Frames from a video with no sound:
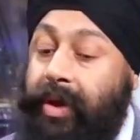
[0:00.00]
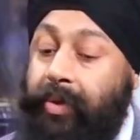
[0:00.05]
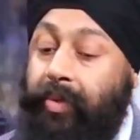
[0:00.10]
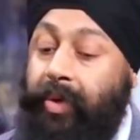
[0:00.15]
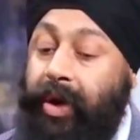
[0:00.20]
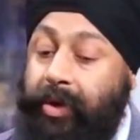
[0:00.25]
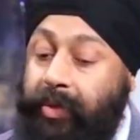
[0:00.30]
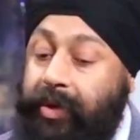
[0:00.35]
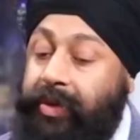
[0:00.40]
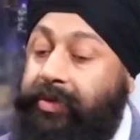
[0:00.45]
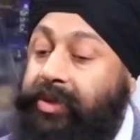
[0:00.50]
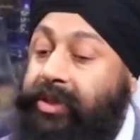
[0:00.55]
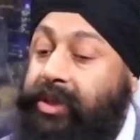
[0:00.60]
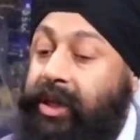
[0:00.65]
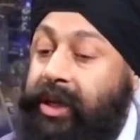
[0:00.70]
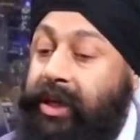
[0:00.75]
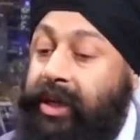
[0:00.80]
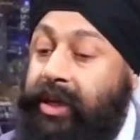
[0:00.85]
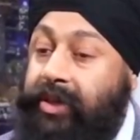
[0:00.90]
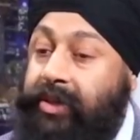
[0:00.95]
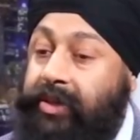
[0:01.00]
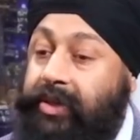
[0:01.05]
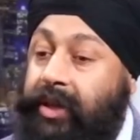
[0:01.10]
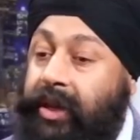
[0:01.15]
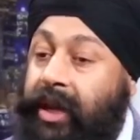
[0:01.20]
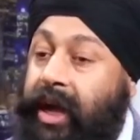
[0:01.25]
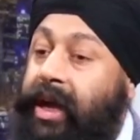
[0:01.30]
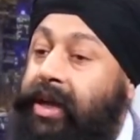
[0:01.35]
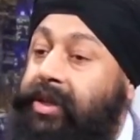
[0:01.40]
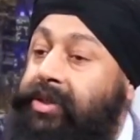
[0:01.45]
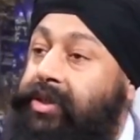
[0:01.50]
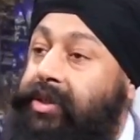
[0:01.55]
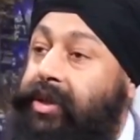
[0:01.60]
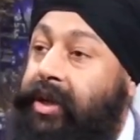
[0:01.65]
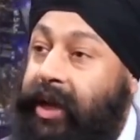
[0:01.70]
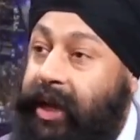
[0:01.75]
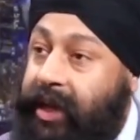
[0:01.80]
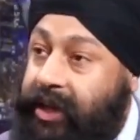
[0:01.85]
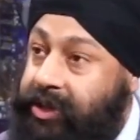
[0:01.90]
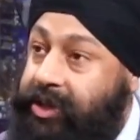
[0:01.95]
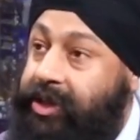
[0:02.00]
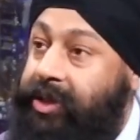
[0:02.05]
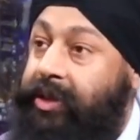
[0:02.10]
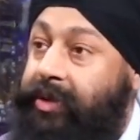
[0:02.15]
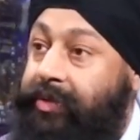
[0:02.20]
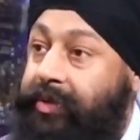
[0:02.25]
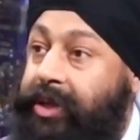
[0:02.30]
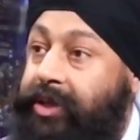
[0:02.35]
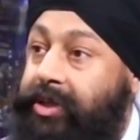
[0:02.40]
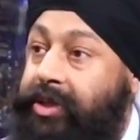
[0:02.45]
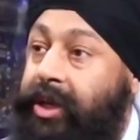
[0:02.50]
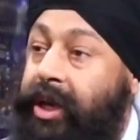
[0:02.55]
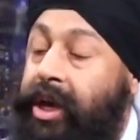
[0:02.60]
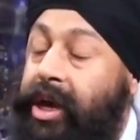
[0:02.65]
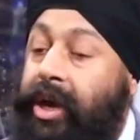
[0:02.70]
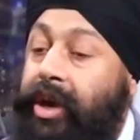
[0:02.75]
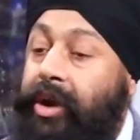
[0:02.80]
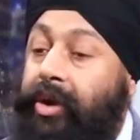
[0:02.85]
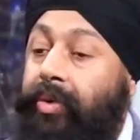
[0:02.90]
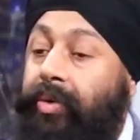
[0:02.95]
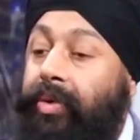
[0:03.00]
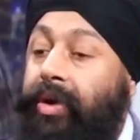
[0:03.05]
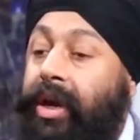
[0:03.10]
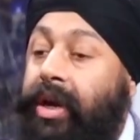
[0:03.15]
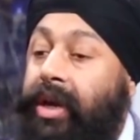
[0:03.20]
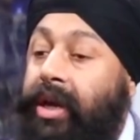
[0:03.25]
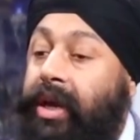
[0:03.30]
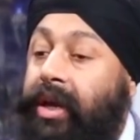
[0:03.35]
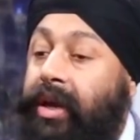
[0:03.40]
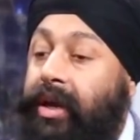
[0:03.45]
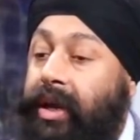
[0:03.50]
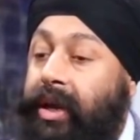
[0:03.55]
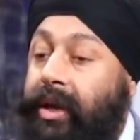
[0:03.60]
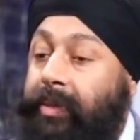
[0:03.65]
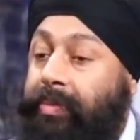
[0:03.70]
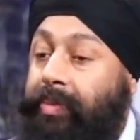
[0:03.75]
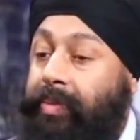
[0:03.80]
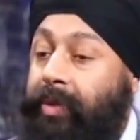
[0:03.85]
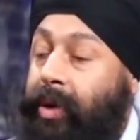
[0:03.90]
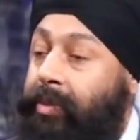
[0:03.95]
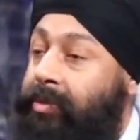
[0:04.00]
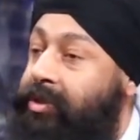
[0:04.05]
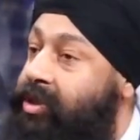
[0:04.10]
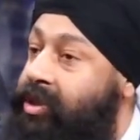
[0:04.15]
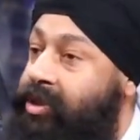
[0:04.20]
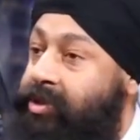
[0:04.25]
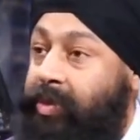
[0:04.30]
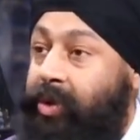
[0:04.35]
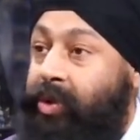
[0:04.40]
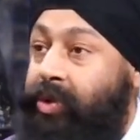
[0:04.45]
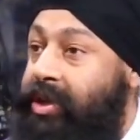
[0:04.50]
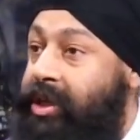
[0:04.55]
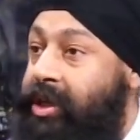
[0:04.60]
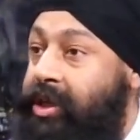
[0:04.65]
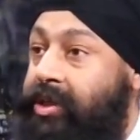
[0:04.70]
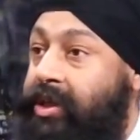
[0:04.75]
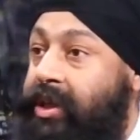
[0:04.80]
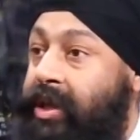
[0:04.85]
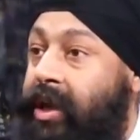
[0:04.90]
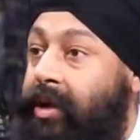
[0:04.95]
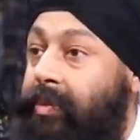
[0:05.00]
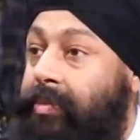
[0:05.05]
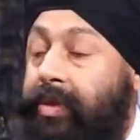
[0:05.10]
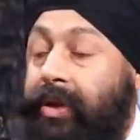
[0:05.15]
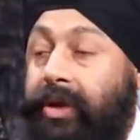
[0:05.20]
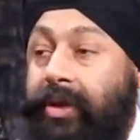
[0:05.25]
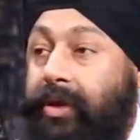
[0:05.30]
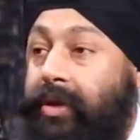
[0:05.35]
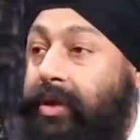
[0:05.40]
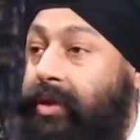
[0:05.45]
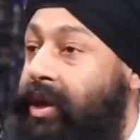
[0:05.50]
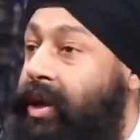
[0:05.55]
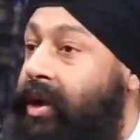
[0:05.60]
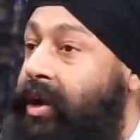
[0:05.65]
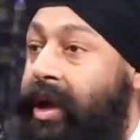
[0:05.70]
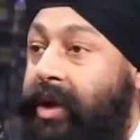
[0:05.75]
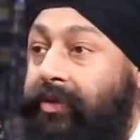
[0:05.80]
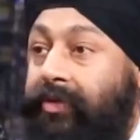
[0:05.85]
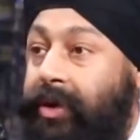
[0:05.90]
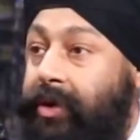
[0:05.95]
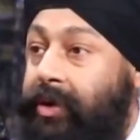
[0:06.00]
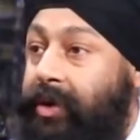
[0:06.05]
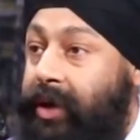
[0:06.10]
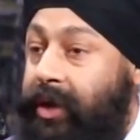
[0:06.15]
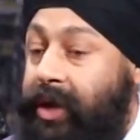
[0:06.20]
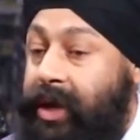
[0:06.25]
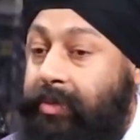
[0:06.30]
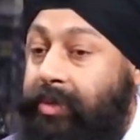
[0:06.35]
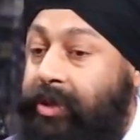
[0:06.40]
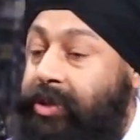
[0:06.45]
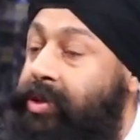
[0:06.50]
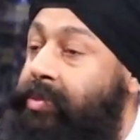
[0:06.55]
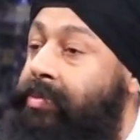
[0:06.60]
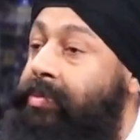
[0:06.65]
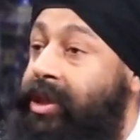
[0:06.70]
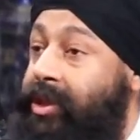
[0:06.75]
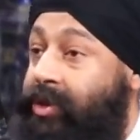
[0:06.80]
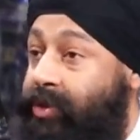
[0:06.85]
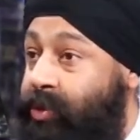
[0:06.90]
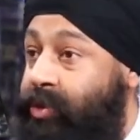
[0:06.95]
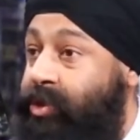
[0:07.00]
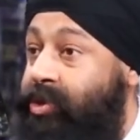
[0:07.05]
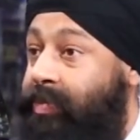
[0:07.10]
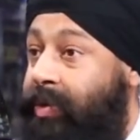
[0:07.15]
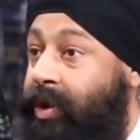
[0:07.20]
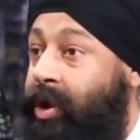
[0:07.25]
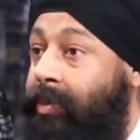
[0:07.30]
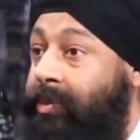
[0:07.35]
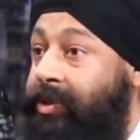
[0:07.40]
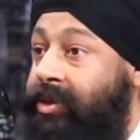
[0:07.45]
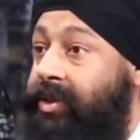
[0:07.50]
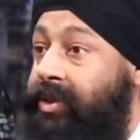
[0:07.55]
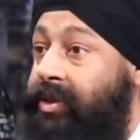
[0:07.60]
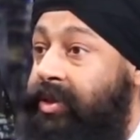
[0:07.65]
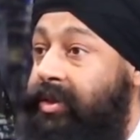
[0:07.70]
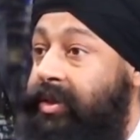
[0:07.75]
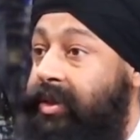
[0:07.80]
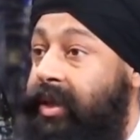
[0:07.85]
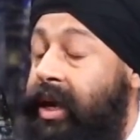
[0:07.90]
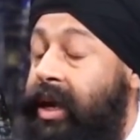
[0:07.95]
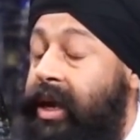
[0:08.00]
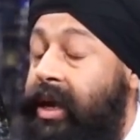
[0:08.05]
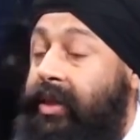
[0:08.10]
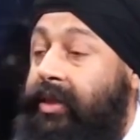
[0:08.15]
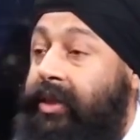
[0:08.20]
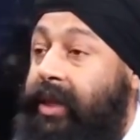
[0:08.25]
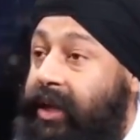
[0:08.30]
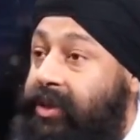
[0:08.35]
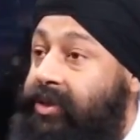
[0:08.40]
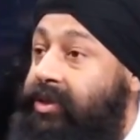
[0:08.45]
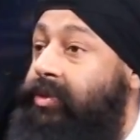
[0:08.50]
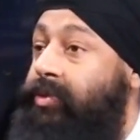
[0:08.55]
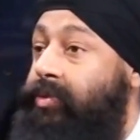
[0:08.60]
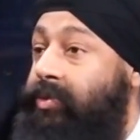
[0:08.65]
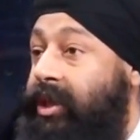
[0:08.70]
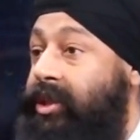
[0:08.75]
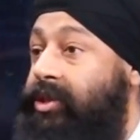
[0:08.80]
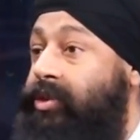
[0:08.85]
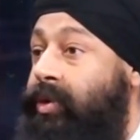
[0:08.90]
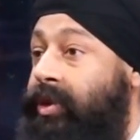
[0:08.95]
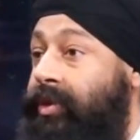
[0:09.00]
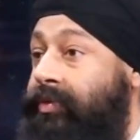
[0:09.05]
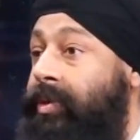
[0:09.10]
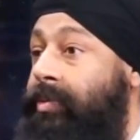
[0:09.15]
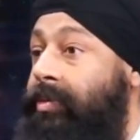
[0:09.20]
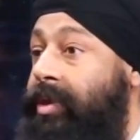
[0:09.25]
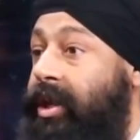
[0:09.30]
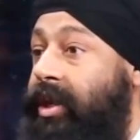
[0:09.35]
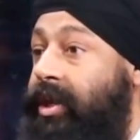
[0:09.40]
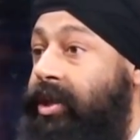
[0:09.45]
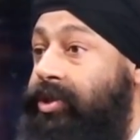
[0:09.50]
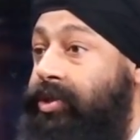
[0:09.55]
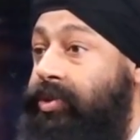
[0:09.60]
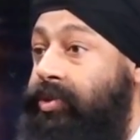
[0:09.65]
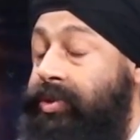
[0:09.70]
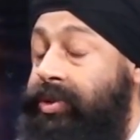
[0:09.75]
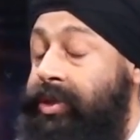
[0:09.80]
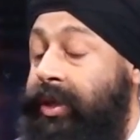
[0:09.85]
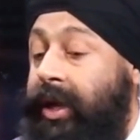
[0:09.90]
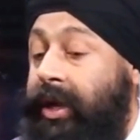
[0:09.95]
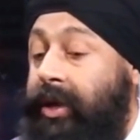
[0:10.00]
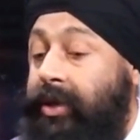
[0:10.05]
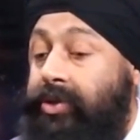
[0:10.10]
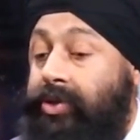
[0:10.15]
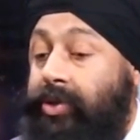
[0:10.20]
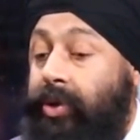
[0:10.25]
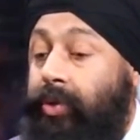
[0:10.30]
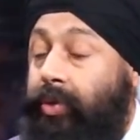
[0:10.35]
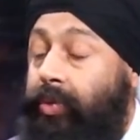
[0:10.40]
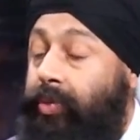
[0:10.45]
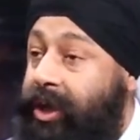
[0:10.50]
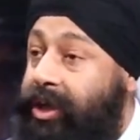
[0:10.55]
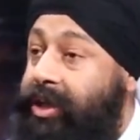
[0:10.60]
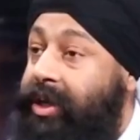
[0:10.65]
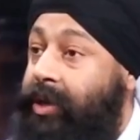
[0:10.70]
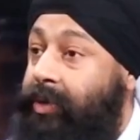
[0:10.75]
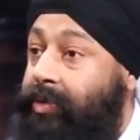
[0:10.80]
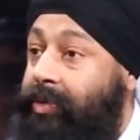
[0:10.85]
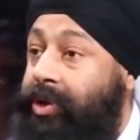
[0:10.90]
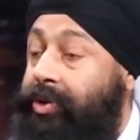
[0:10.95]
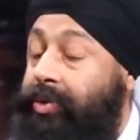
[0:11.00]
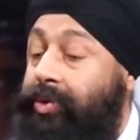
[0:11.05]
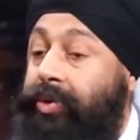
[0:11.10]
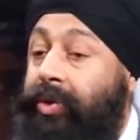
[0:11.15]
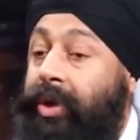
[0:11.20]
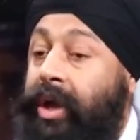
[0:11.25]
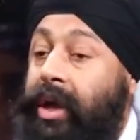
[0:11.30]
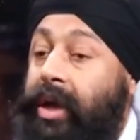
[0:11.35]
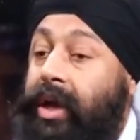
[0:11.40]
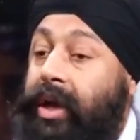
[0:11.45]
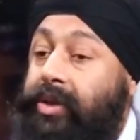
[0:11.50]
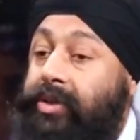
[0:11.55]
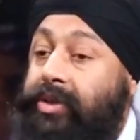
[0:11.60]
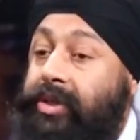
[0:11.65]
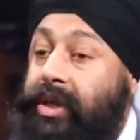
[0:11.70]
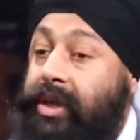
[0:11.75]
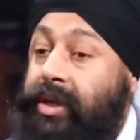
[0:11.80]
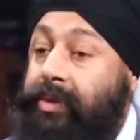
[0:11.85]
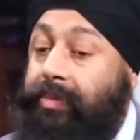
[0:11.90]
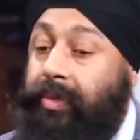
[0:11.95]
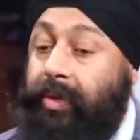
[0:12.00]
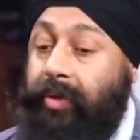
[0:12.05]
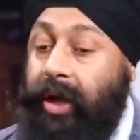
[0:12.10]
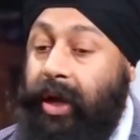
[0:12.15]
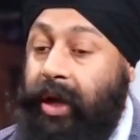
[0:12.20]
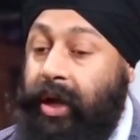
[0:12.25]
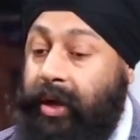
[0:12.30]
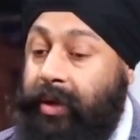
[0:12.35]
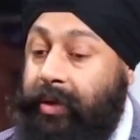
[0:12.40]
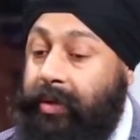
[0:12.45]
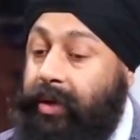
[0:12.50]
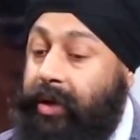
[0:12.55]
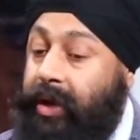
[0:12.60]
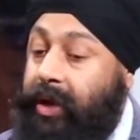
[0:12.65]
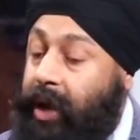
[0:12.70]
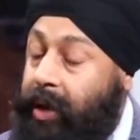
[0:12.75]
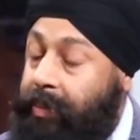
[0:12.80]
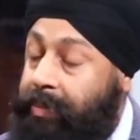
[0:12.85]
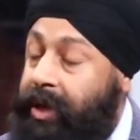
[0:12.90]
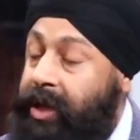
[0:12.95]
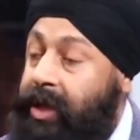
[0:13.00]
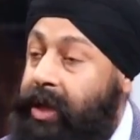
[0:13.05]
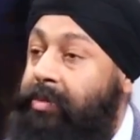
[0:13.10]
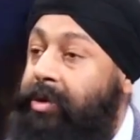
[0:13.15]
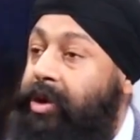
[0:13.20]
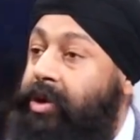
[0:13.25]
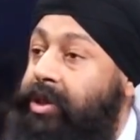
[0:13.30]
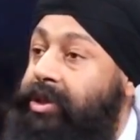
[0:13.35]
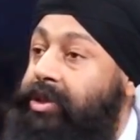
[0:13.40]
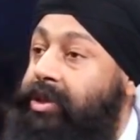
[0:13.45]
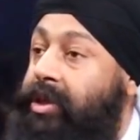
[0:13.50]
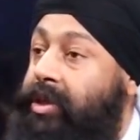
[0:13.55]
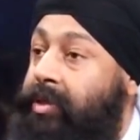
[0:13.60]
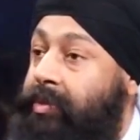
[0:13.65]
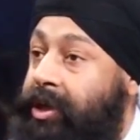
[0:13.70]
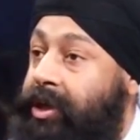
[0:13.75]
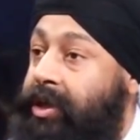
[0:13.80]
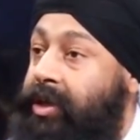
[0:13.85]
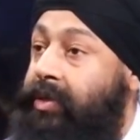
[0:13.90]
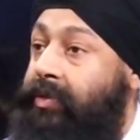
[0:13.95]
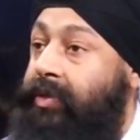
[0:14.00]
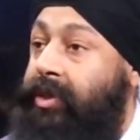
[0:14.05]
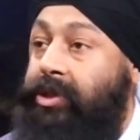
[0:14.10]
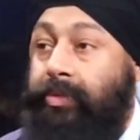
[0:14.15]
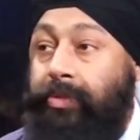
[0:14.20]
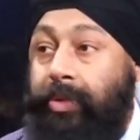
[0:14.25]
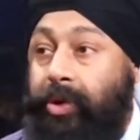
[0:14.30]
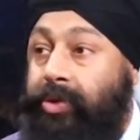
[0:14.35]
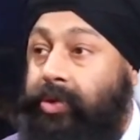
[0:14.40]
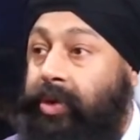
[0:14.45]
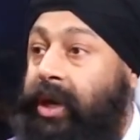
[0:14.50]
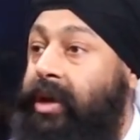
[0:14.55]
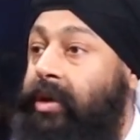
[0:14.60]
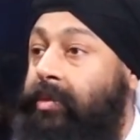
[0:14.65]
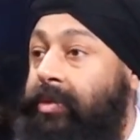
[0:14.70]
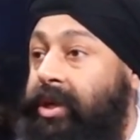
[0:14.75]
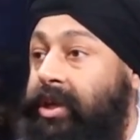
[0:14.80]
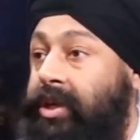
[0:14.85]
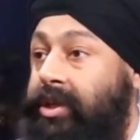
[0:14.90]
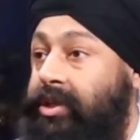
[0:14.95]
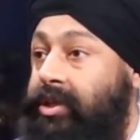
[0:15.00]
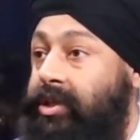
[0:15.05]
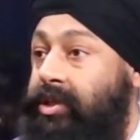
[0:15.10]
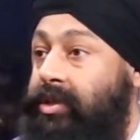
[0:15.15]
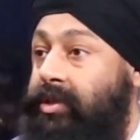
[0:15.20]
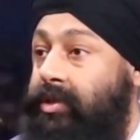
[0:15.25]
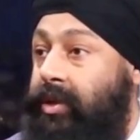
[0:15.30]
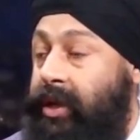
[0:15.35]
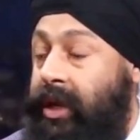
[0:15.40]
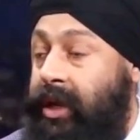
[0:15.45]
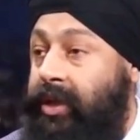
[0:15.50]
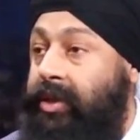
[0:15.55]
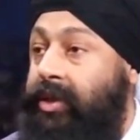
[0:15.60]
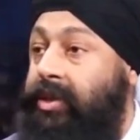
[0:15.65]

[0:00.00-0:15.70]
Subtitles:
what we've seen is last election de vich unna ne promises both kitiyan, but they're never able to meet those promises. That's one of the main issues. So what can we do? Assi apne immigration committee de vich both recommendations inna